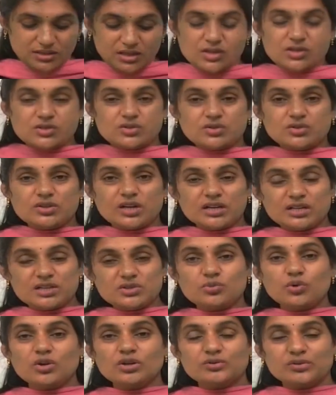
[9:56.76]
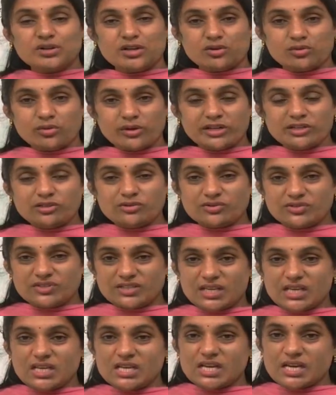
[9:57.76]
So that is what we are going to
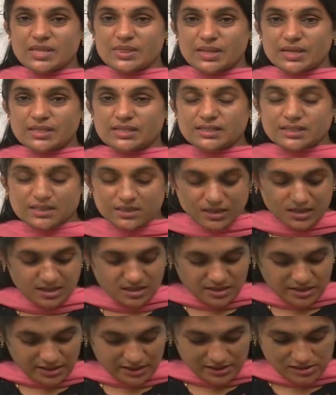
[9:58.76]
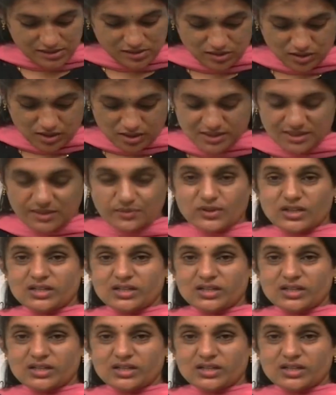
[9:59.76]
see in this next concept,